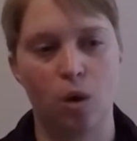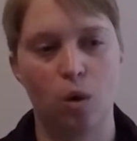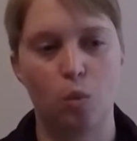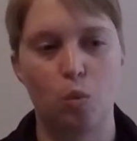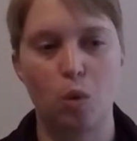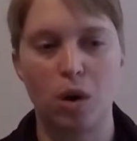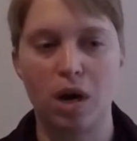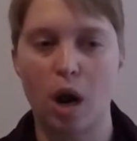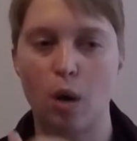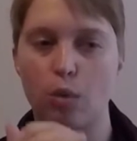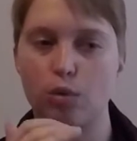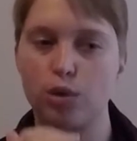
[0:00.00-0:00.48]

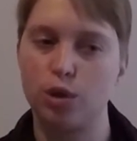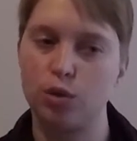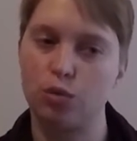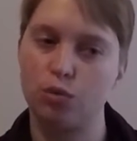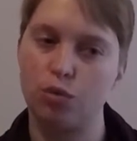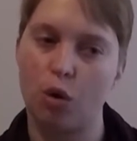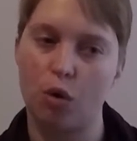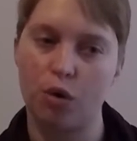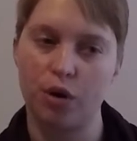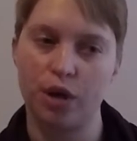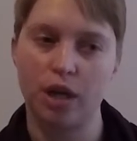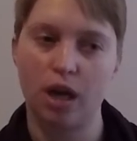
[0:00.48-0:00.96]
when I was
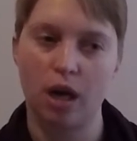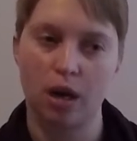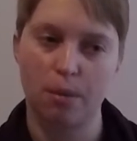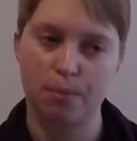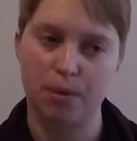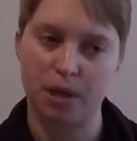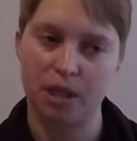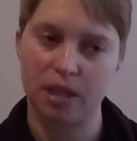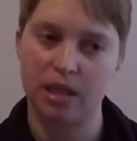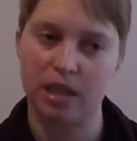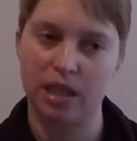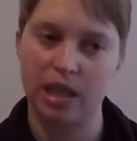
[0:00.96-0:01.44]
growing
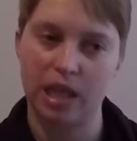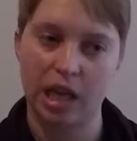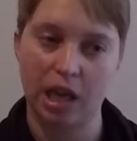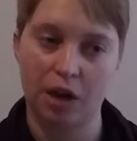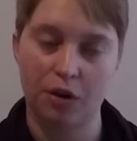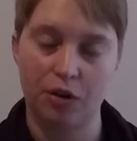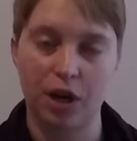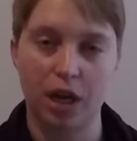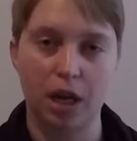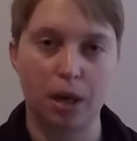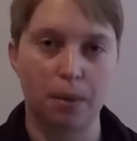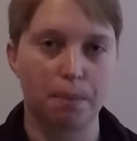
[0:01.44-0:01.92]
up in the
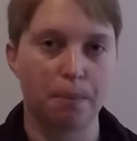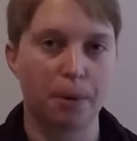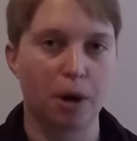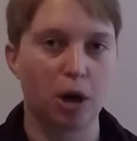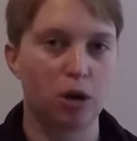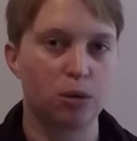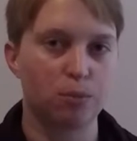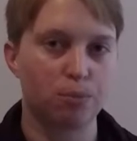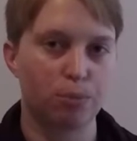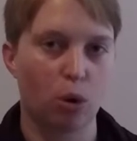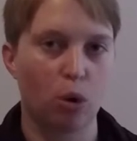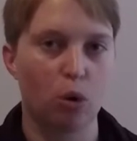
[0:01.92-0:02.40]
hearing
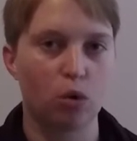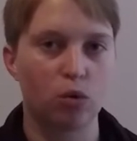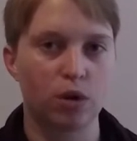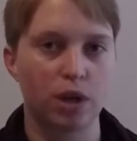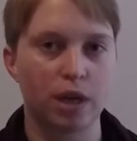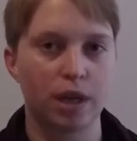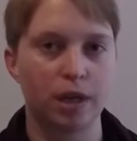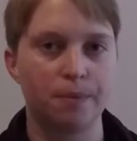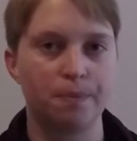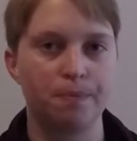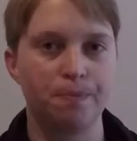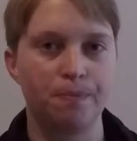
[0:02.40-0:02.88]
impaired
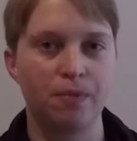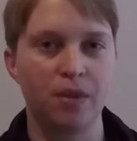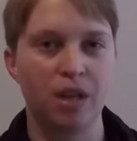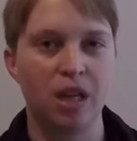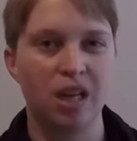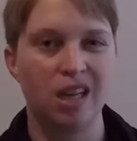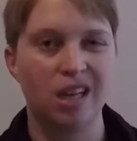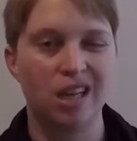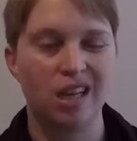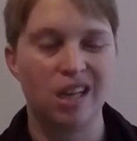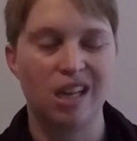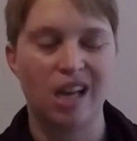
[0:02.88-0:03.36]
program.
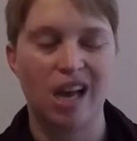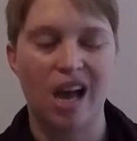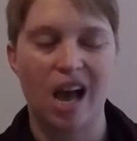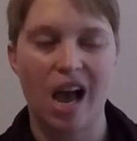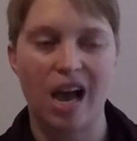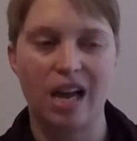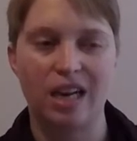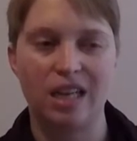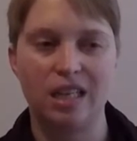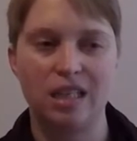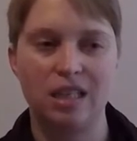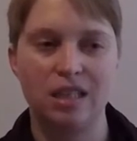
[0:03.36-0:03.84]

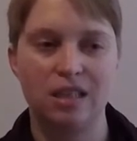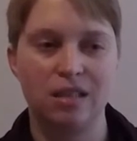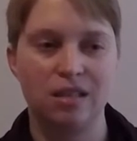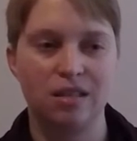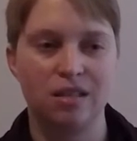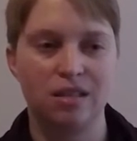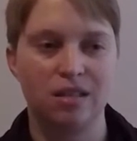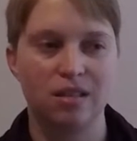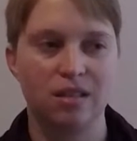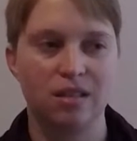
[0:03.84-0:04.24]
I didn't